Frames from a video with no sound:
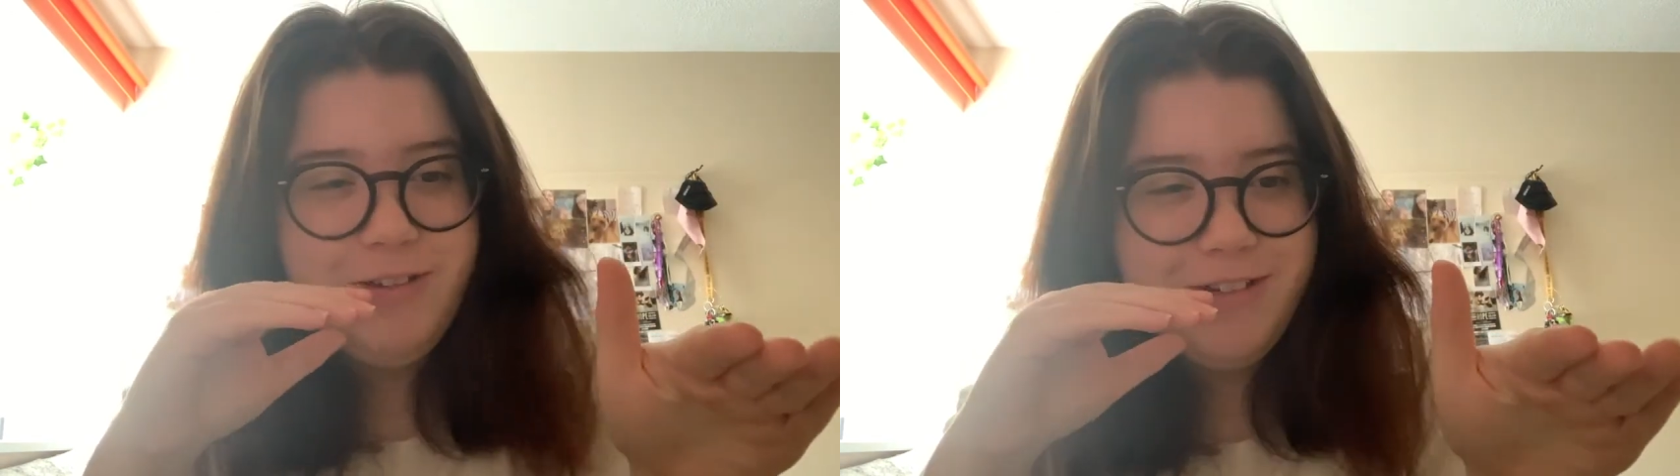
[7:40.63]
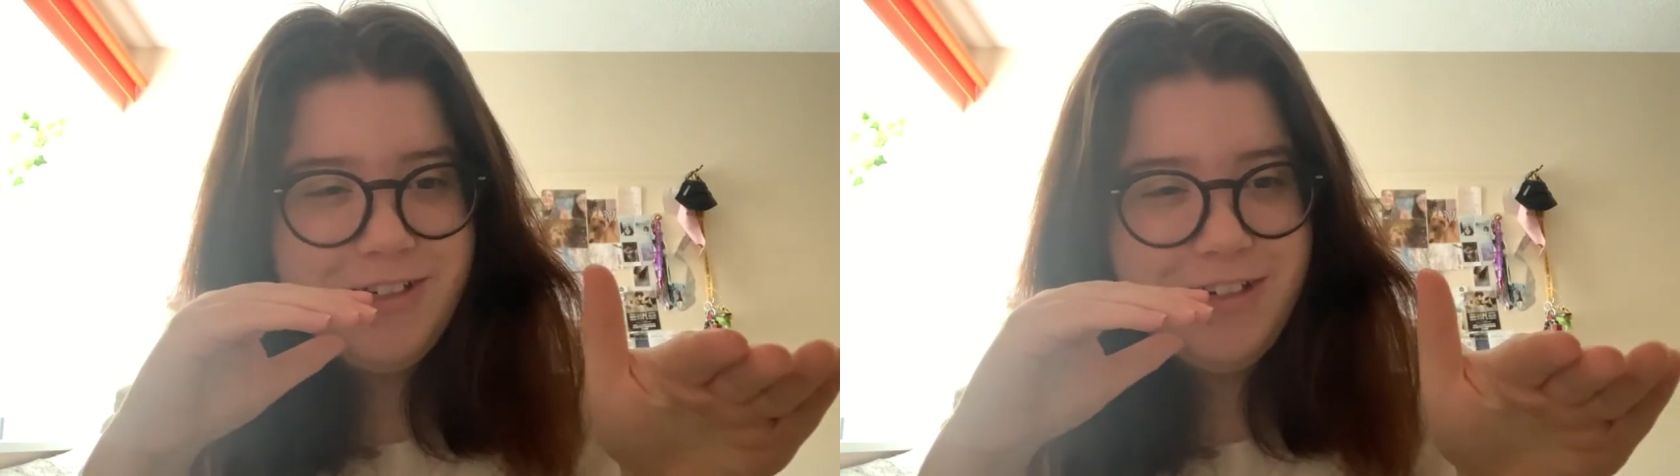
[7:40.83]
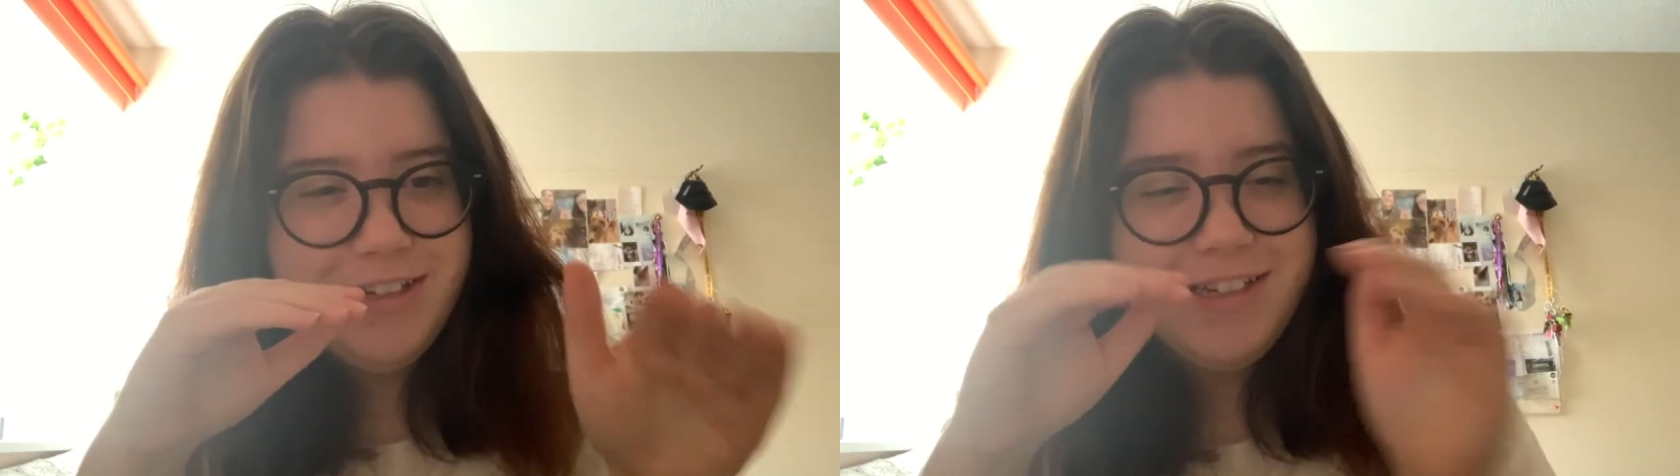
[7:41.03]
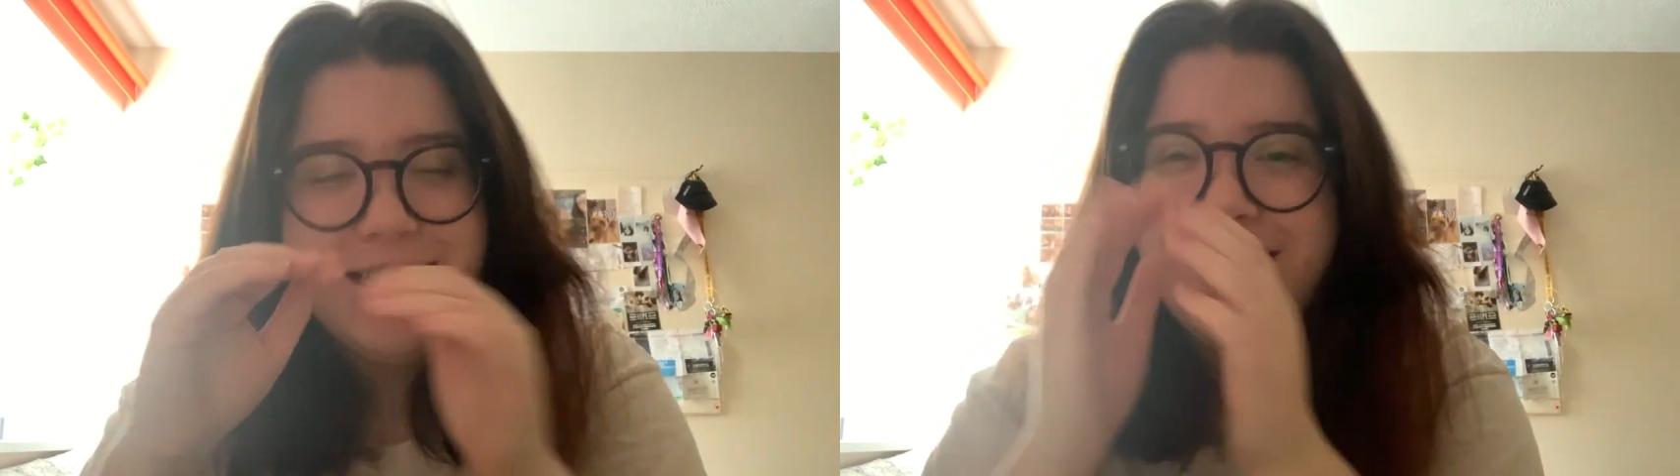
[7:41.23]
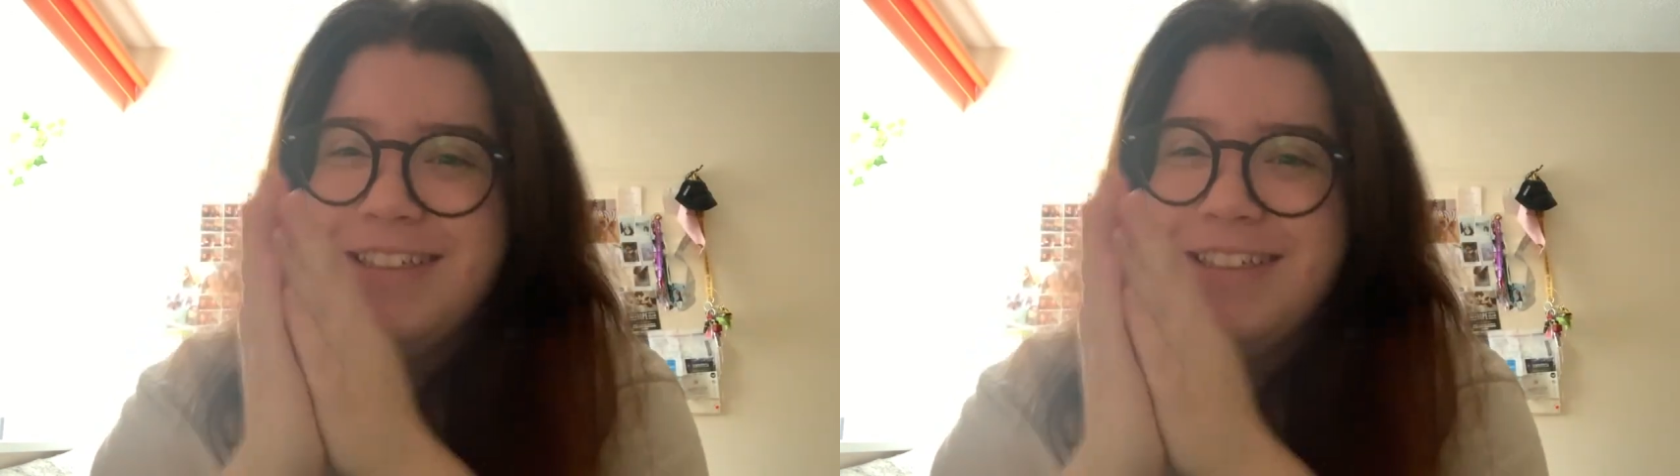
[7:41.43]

your student.